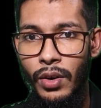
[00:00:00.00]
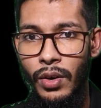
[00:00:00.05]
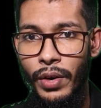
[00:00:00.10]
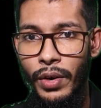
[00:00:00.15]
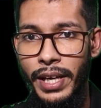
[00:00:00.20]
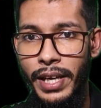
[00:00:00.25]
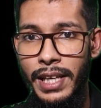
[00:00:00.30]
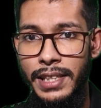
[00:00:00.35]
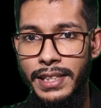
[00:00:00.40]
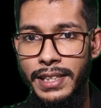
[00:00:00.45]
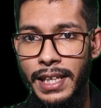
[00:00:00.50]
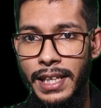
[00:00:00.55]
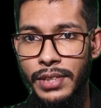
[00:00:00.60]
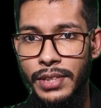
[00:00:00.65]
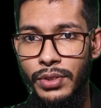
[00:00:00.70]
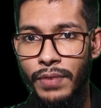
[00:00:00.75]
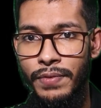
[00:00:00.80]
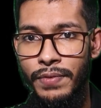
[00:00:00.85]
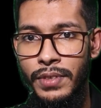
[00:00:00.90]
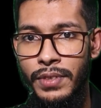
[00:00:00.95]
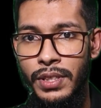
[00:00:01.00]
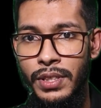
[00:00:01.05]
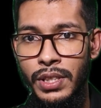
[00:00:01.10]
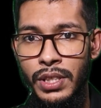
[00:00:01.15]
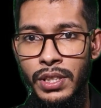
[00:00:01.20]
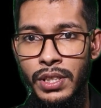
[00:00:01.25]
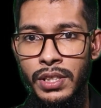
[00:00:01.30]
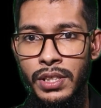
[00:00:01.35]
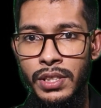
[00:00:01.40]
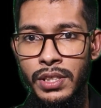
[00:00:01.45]
Okay, jex of.
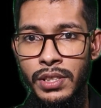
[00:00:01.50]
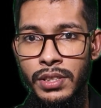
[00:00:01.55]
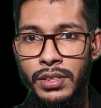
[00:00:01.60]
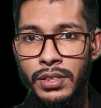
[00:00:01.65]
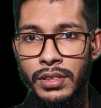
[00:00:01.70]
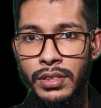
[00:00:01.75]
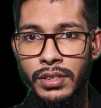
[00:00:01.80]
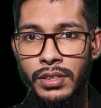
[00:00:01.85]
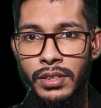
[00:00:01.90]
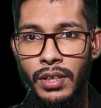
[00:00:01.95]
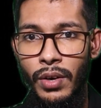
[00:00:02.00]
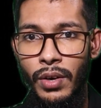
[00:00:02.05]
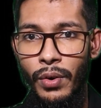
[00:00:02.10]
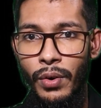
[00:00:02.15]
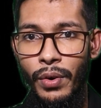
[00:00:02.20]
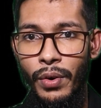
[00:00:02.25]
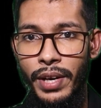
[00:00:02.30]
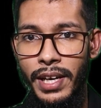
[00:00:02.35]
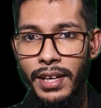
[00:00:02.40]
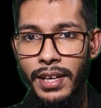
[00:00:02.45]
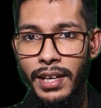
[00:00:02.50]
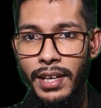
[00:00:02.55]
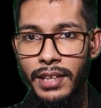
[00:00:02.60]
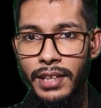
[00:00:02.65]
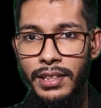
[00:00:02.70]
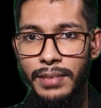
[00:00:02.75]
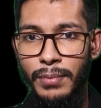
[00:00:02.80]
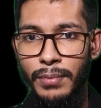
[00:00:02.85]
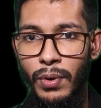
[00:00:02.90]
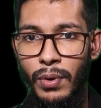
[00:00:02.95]
Okay,
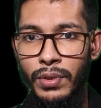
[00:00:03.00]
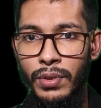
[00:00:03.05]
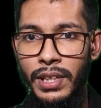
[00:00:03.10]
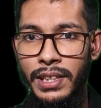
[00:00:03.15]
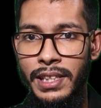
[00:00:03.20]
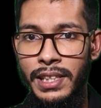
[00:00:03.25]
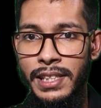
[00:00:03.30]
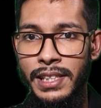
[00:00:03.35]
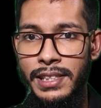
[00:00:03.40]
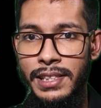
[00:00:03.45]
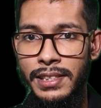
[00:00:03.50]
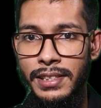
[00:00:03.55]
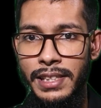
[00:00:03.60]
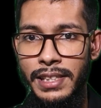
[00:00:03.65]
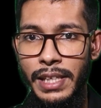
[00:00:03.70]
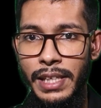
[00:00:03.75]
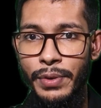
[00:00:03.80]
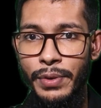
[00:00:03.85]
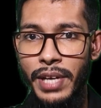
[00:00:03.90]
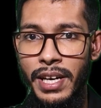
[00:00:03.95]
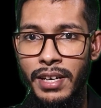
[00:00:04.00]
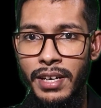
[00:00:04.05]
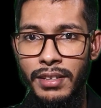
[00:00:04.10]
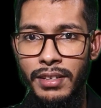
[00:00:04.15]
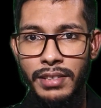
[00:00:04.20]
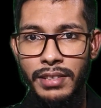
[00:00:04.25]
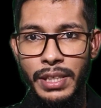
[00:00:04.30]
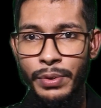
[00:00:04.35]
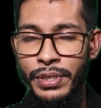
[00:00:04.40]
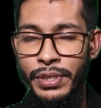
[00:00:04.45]
nothing more than this. You
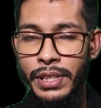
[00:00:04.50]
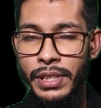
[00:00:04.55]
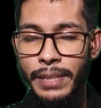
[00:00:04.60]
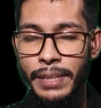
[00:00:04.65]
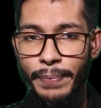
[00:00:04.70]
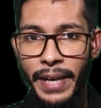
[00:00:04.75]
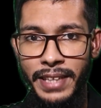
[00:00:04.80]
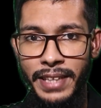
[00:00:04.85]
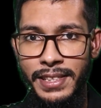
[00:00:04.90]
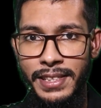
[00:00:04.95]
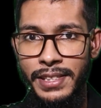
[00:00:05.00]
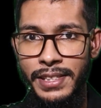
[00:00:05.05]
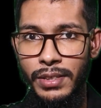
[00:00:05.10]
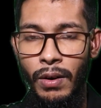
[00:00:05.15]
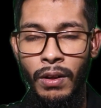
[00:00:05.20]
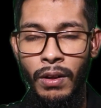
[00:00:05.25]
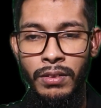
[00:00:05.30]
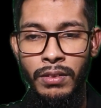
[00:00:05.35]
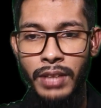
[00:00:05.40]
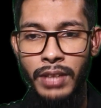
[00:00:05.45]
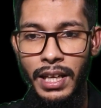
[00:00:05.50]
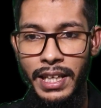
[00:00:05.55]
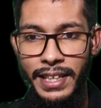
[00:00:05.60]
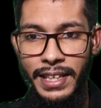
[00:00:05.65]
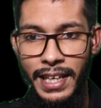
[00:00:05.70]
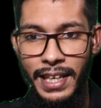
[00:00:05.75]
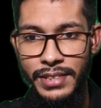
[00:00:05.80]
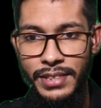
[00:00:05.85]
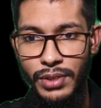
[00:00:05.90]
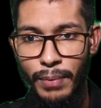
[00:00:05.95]
practice all the
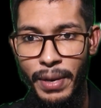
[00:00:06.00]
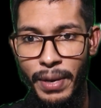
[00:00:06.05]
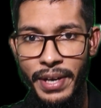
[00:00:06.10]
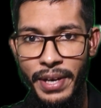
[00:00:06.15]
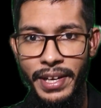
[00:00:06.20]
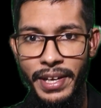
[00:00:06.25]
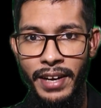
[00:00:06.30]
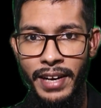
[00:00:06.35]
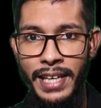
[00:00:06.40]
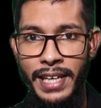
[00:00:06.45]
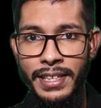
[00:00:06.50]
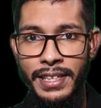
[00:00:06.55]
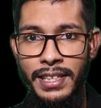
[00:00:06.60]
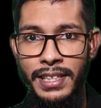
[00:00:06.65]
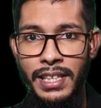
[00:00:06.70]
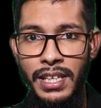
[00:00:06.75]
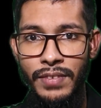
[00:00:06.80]
Linux command here, right?